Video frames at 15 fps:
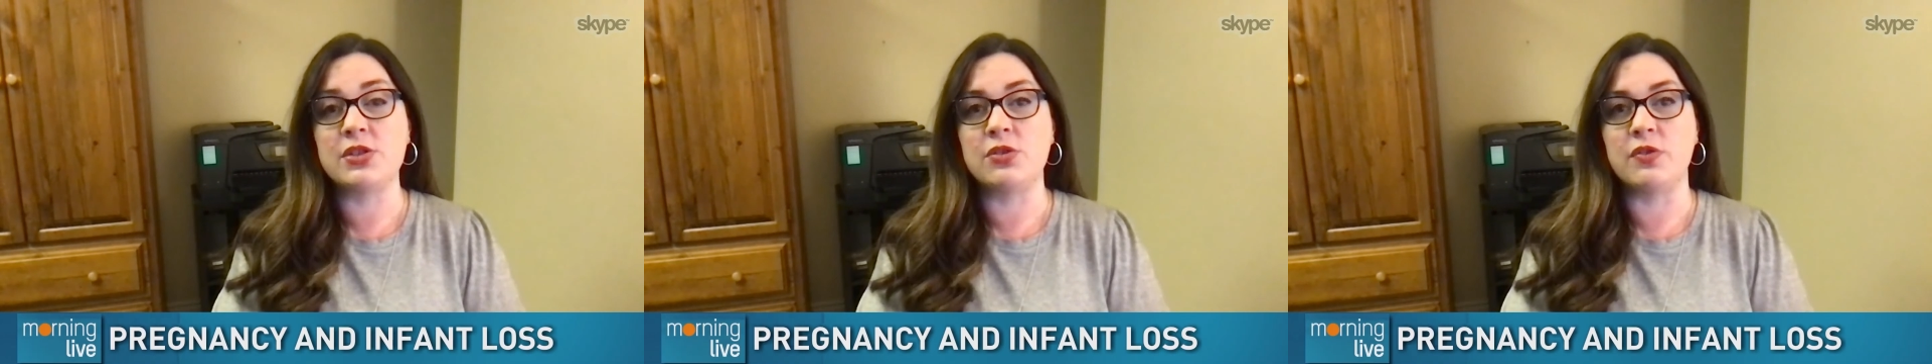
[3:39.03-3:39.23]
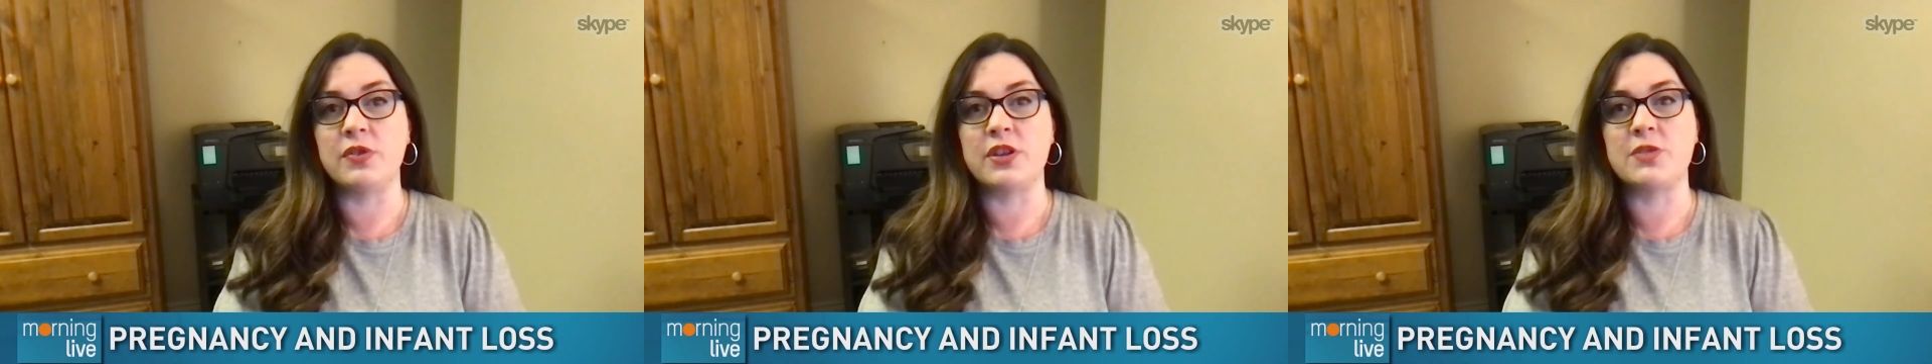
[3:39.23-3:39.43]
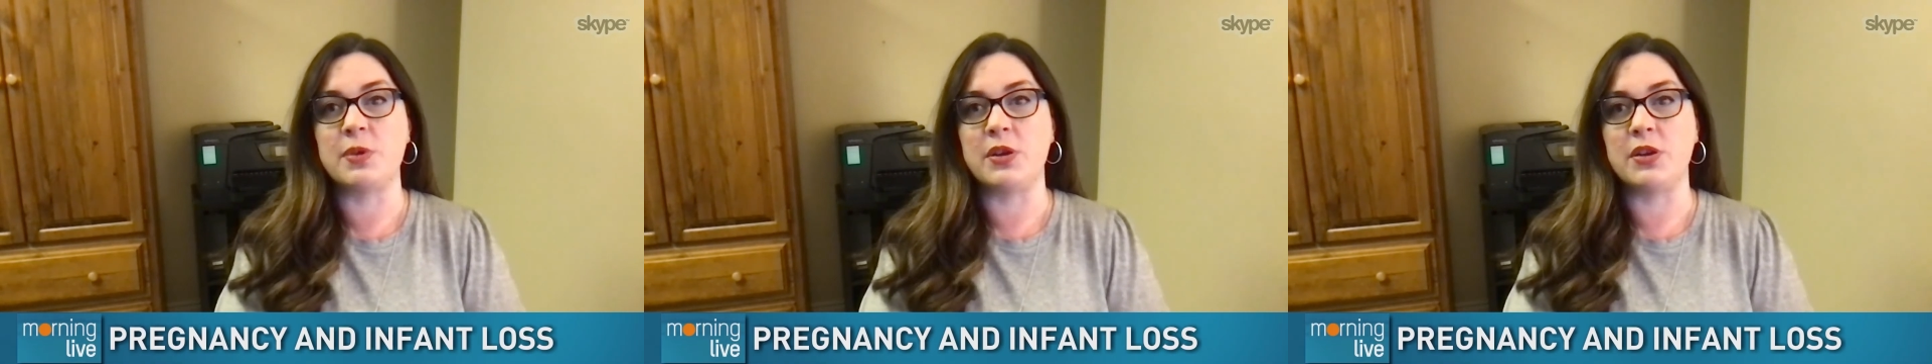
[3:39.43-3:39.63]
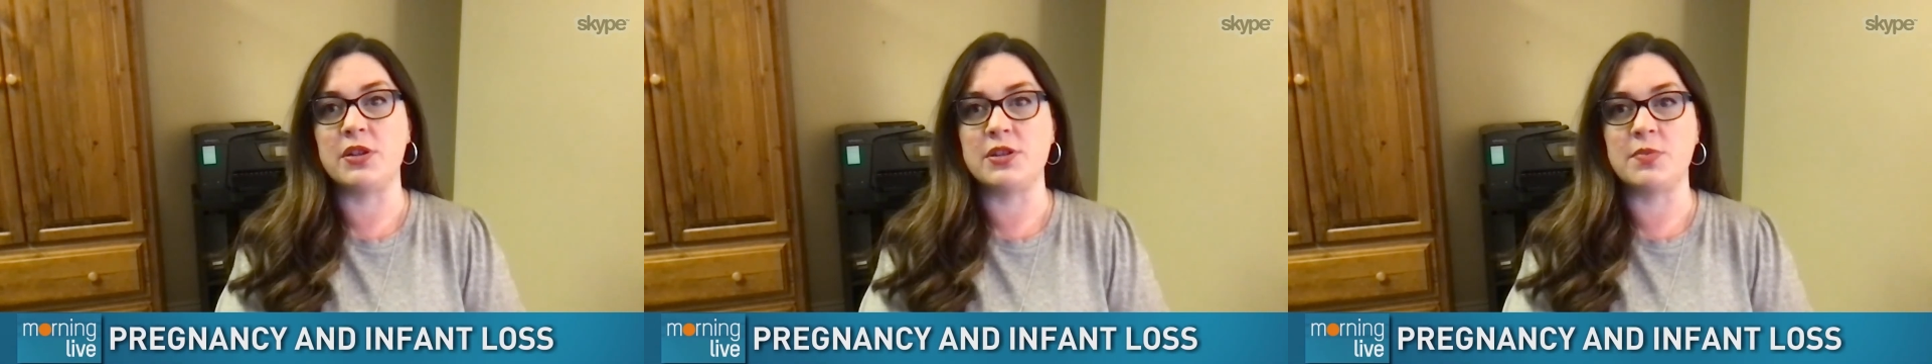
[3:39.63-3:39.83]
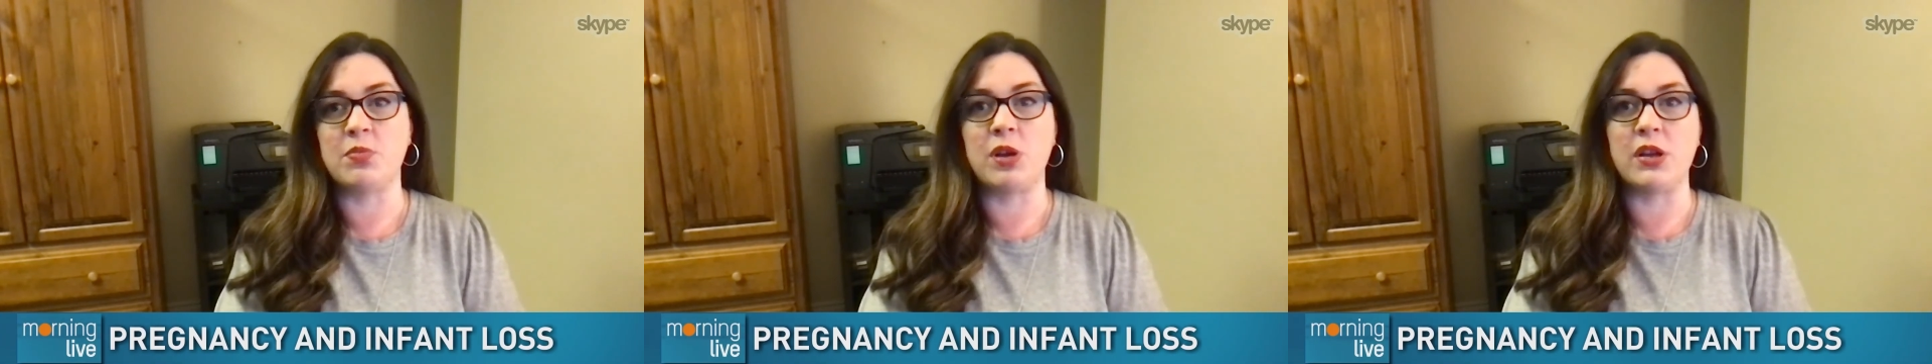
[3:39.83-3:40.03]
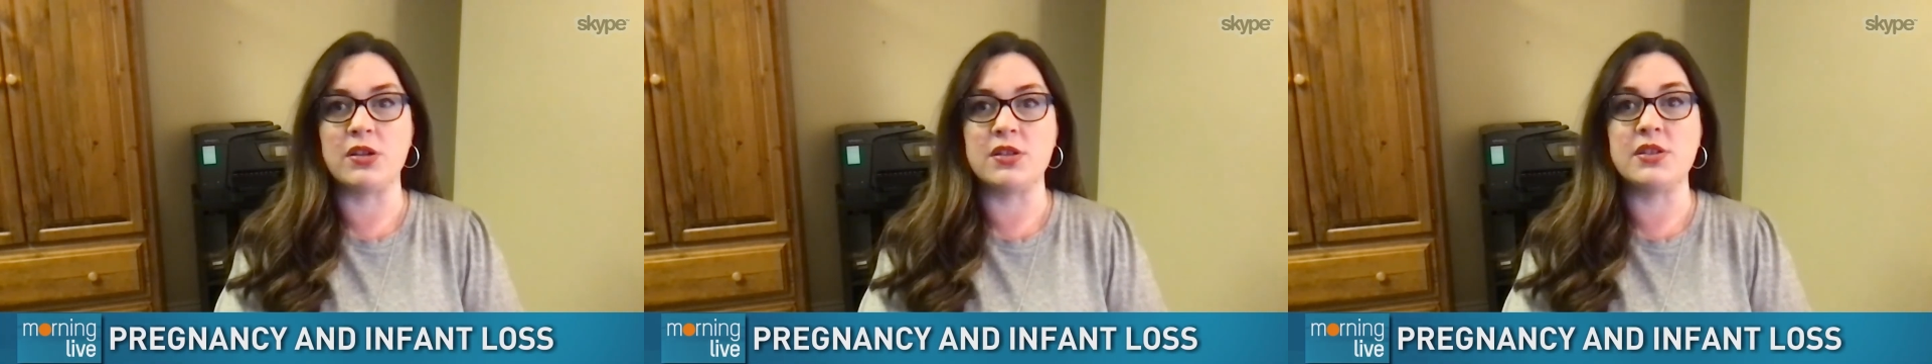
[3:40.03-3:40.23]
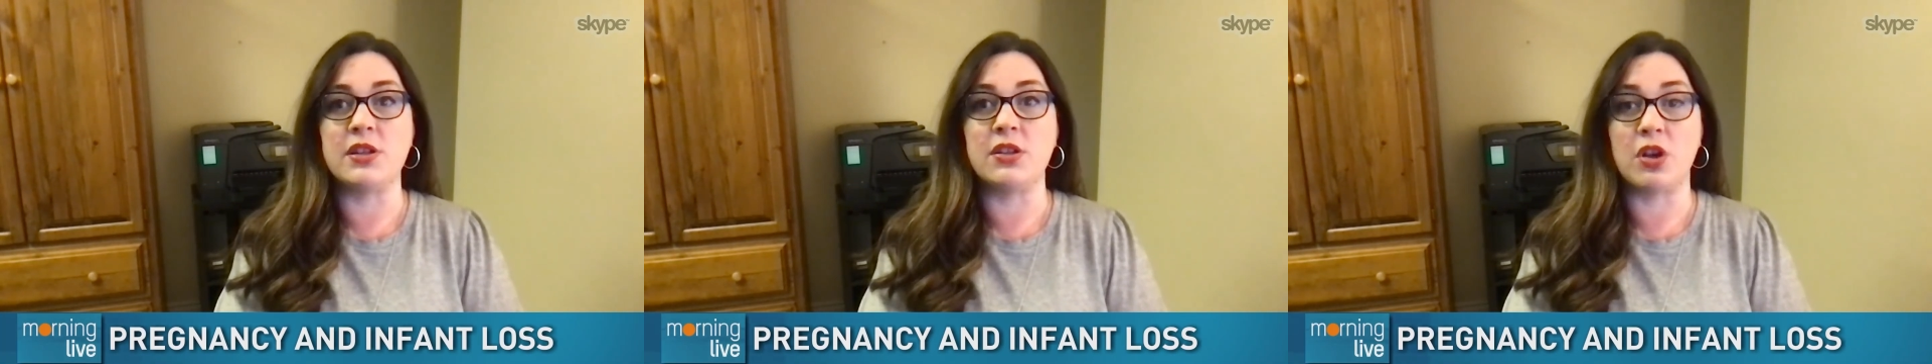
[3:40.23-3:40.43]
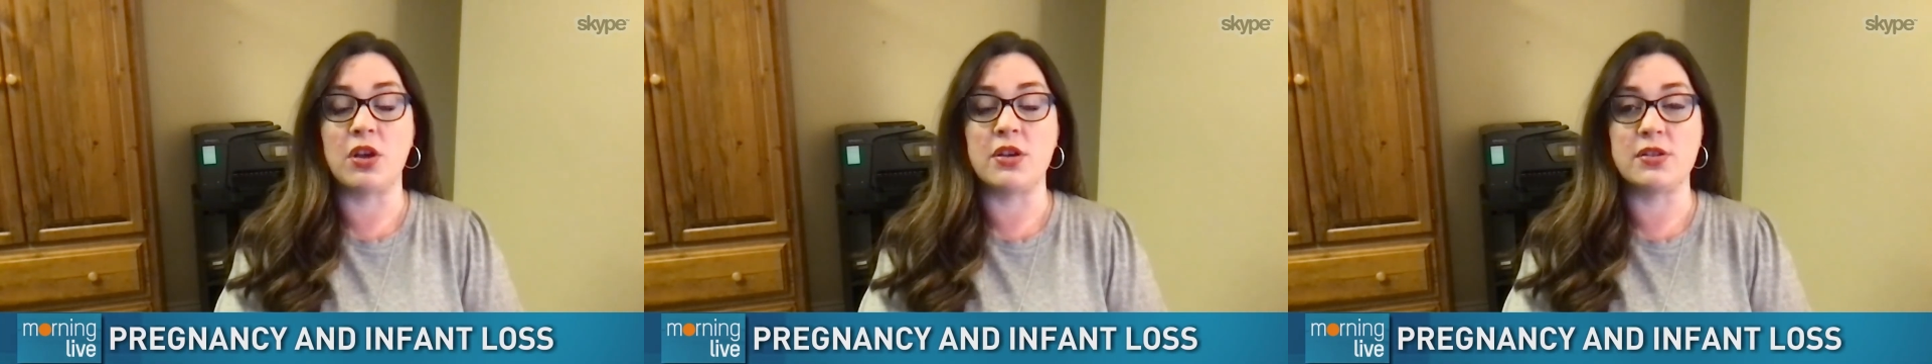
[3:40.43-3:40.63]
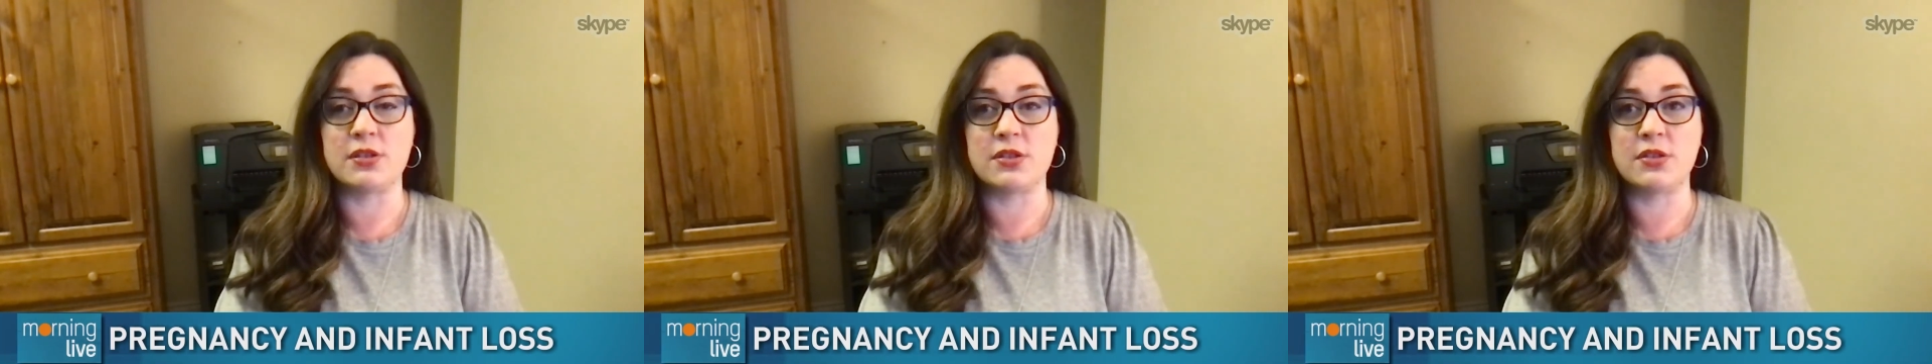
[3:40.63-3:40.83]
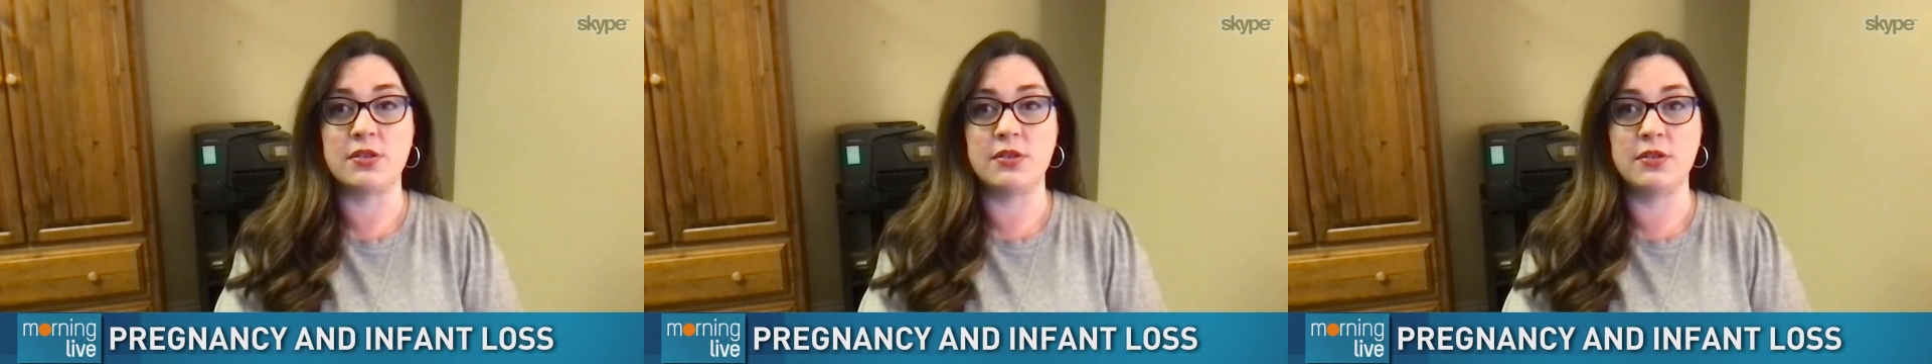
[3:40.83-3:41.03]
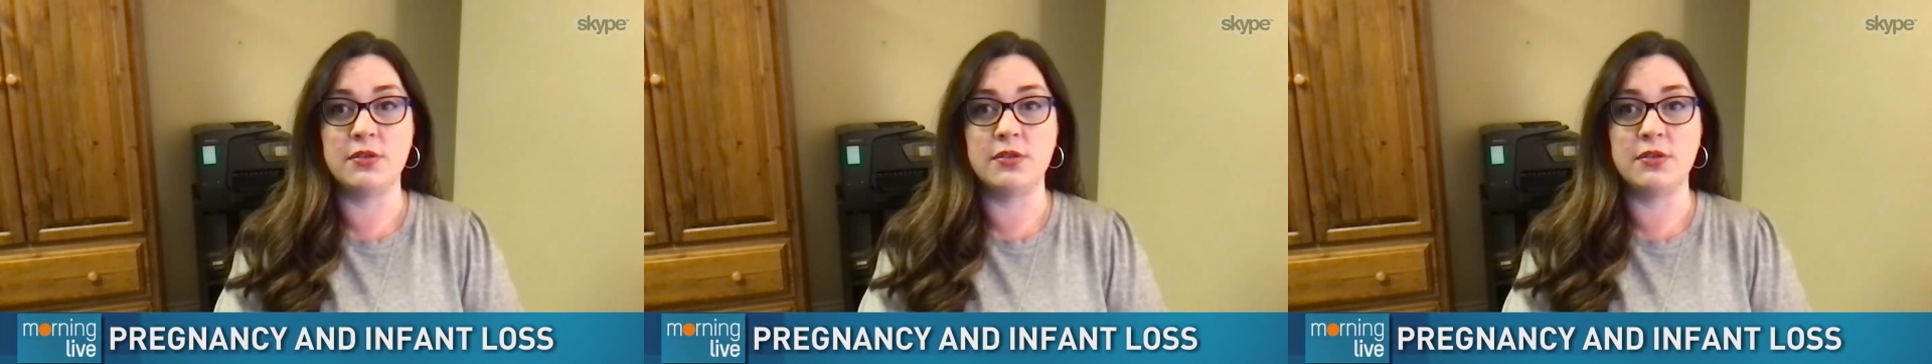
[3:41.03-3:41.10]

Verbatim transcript: who have experienced a pregnancy loss.